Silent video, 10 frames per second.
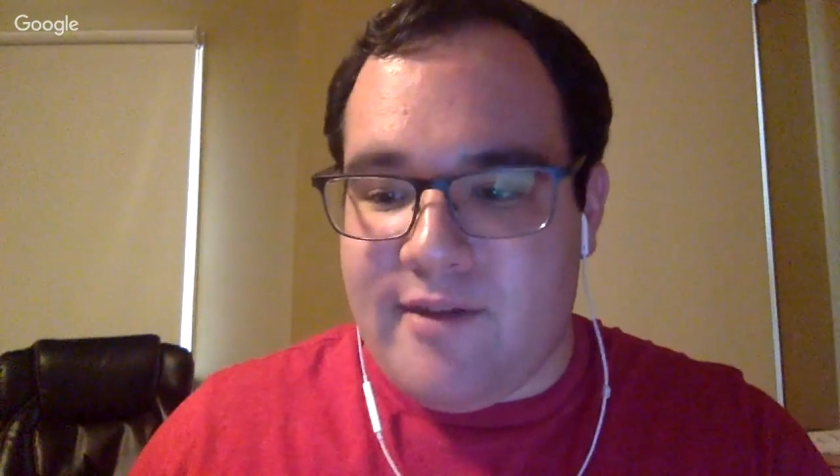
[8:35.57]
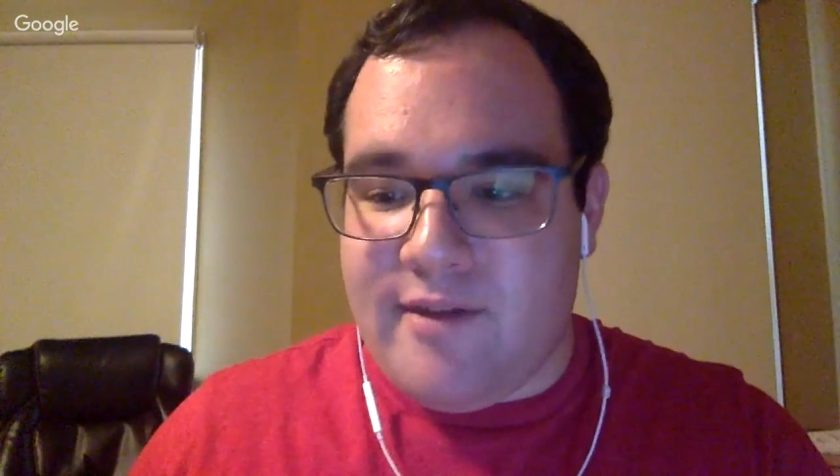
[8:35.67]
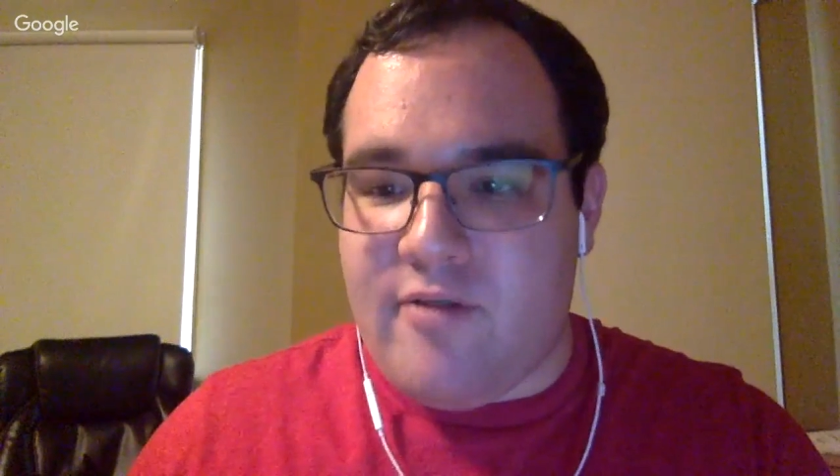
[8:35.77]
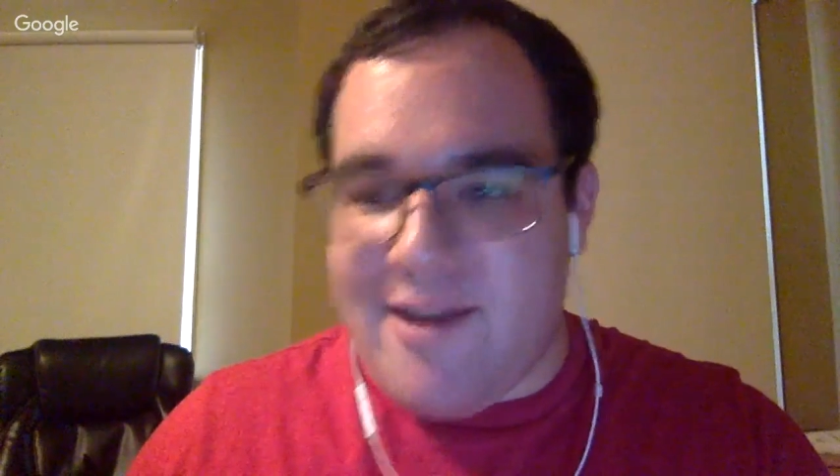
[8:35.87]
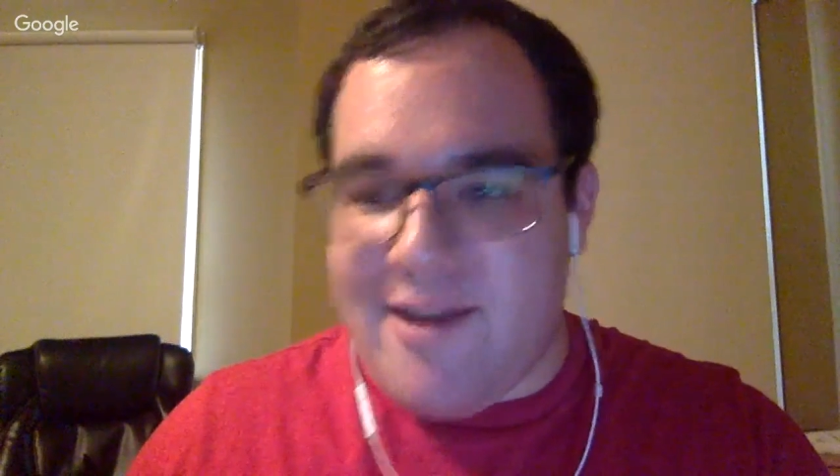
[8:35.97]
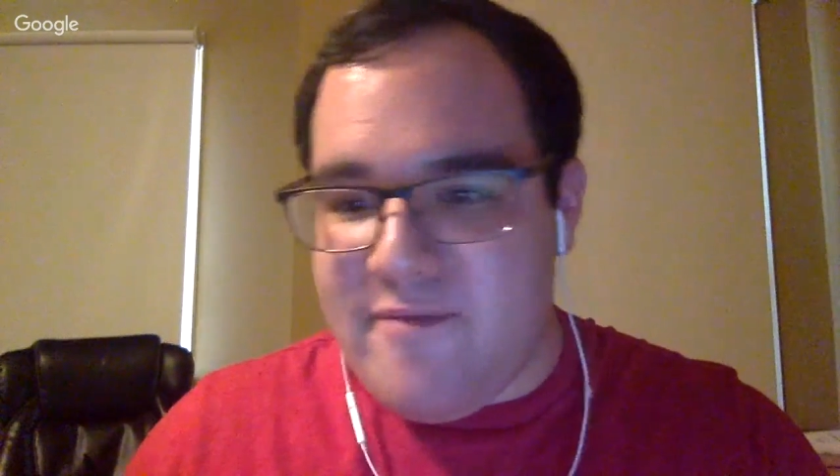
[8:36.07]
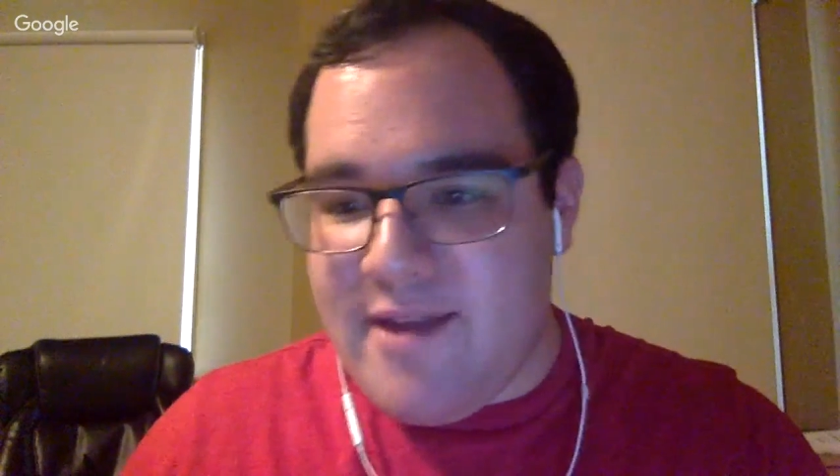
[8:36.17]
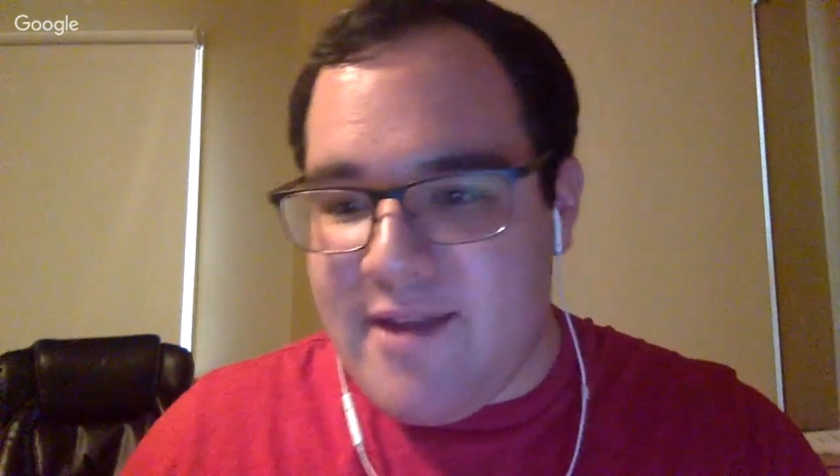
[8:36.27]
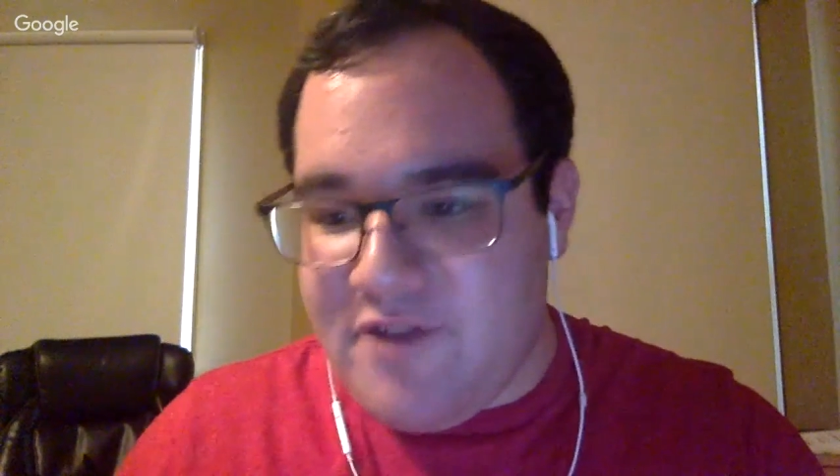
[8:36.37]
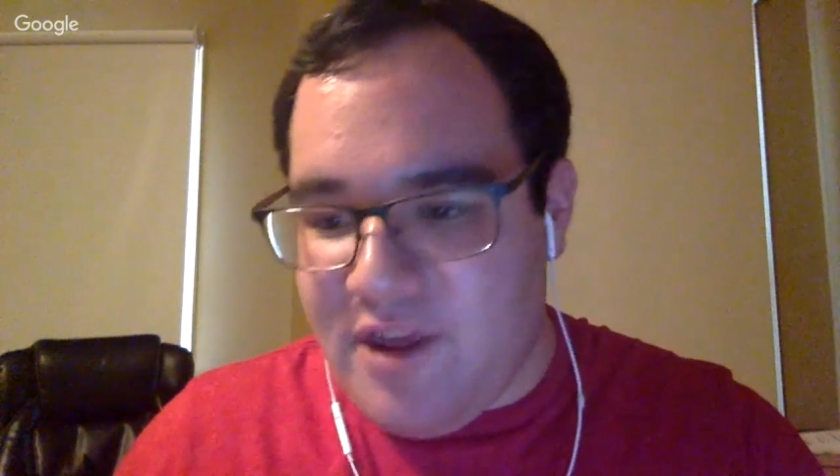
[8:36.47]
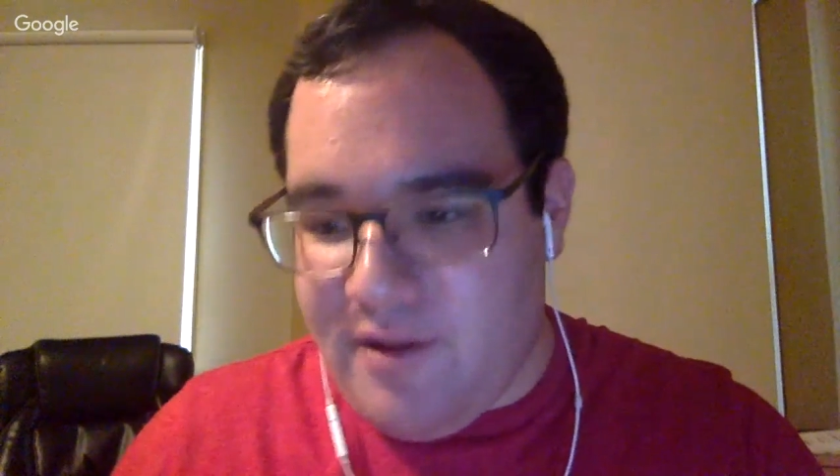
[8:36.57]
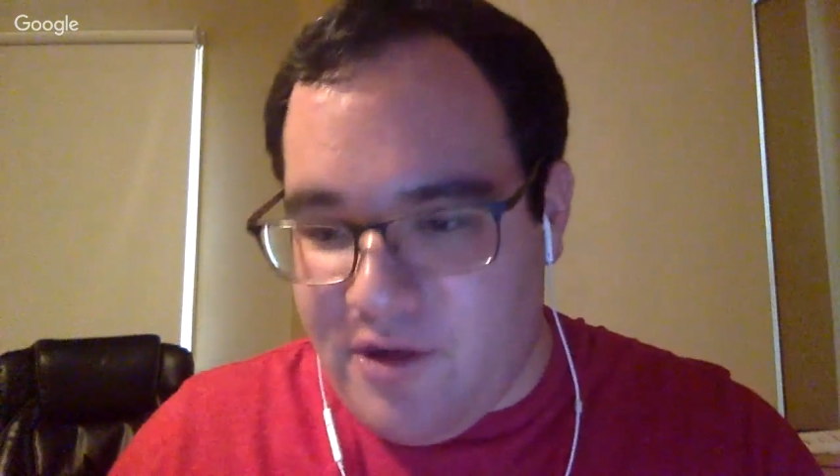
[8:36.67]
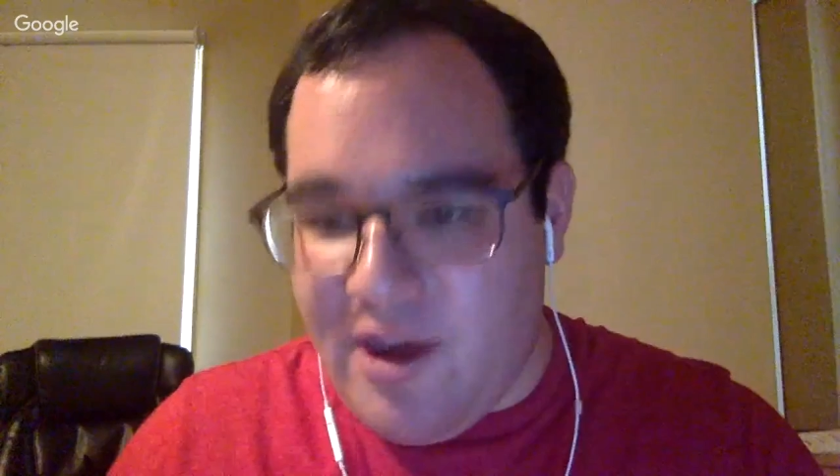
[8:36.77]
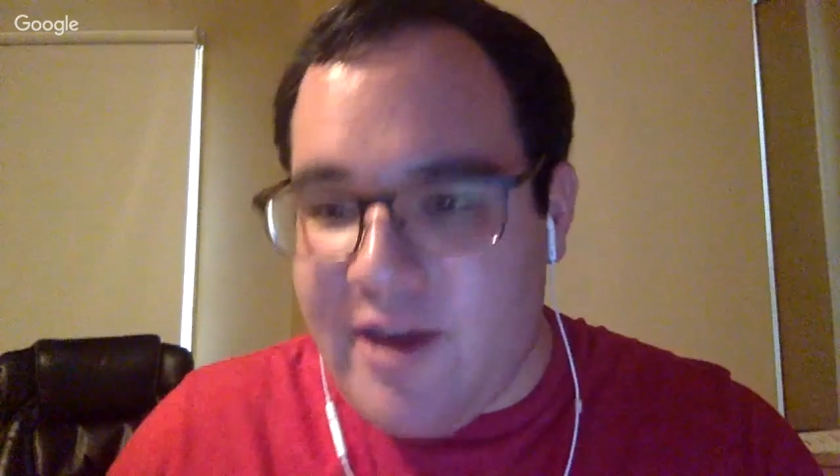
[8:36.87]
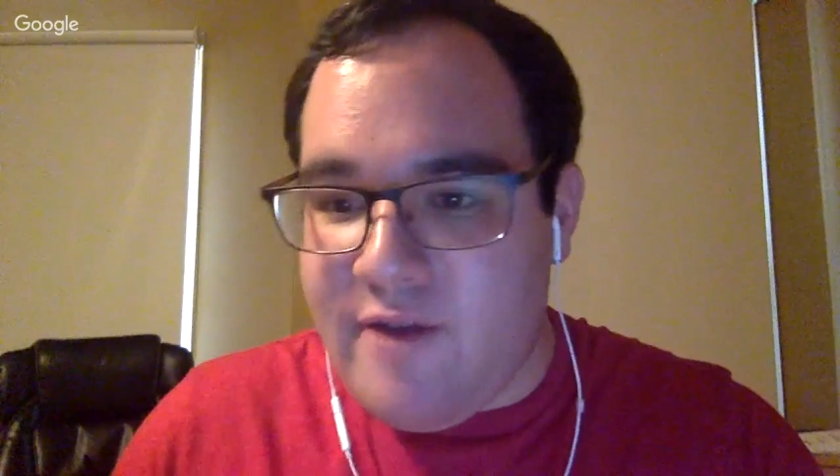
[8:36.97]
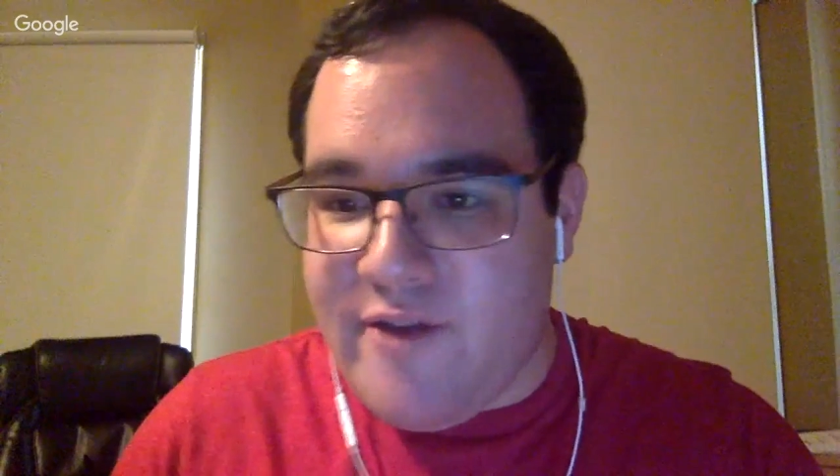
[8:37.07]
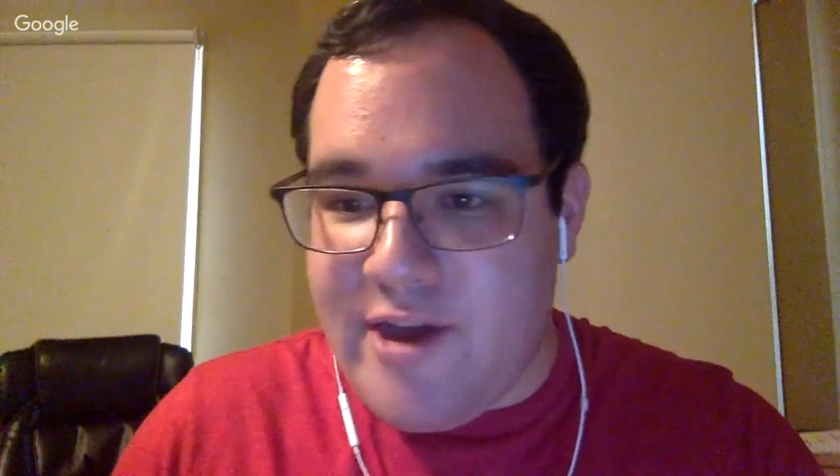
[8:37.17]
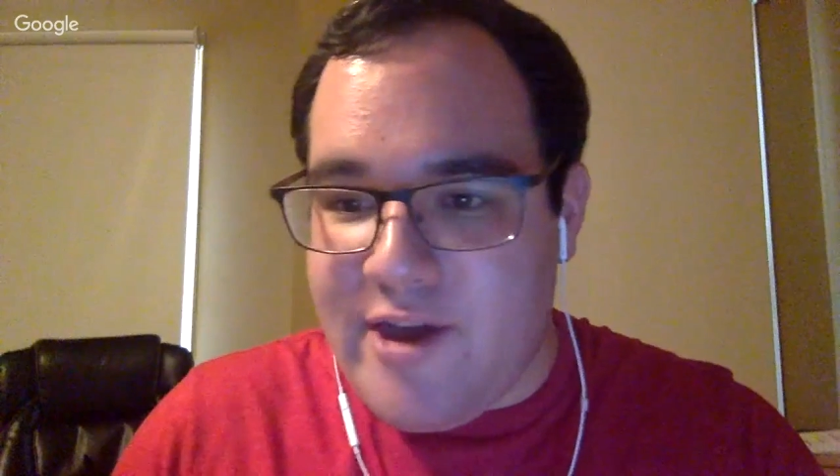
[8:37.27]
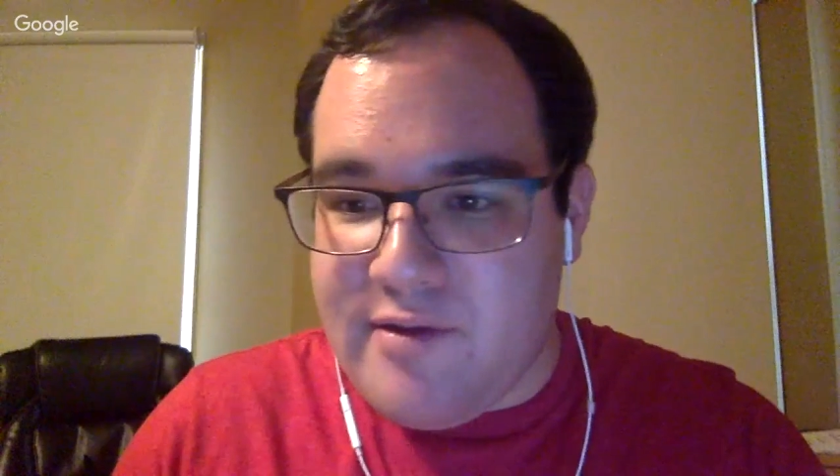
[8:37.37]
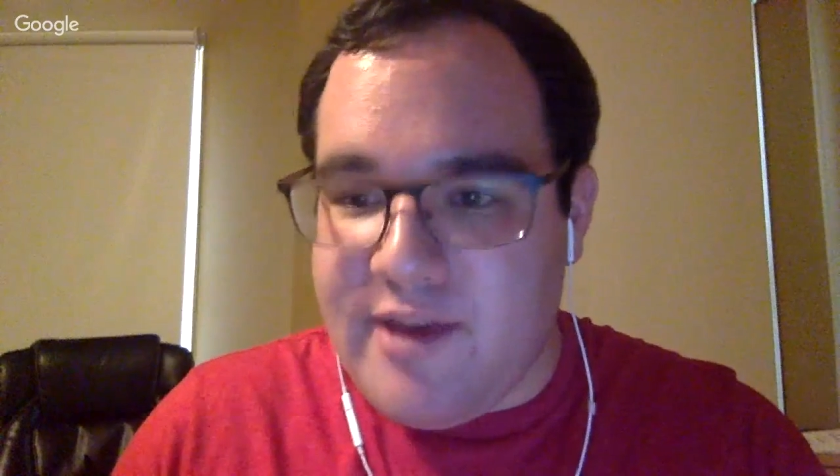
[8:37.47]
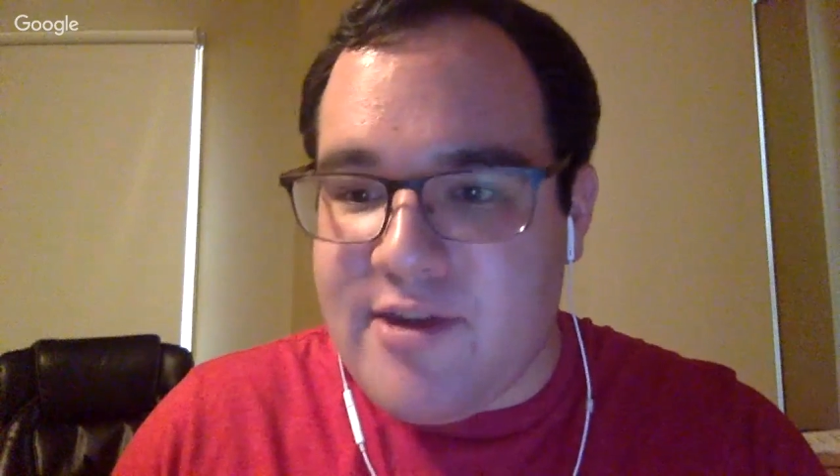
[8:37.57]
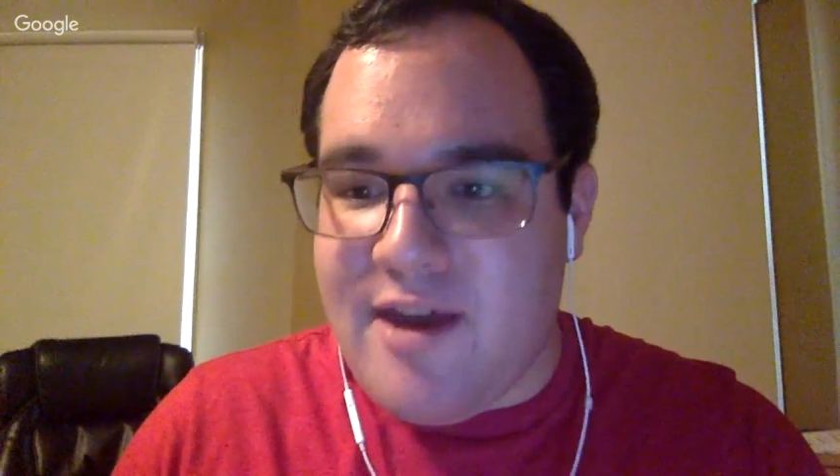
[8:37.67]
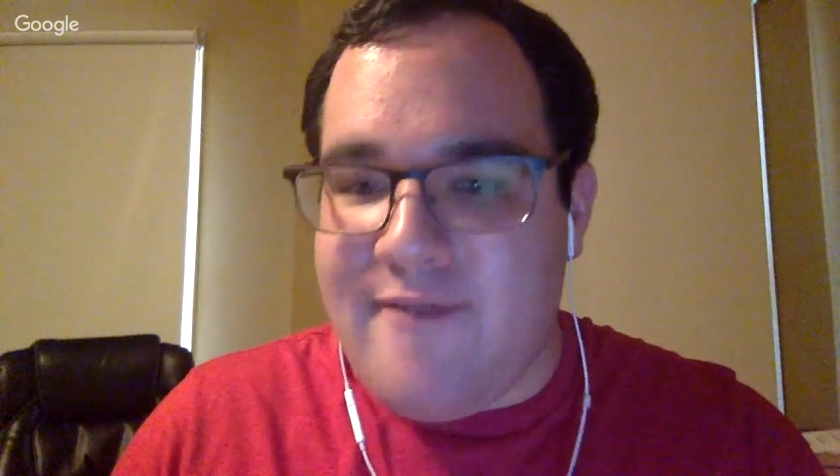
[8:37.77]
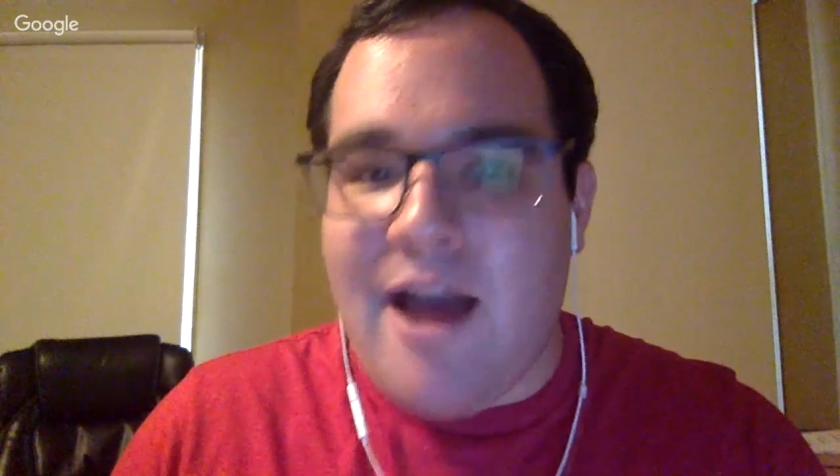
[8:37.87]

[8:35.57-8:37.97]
give them another chance to shine on the idol stage.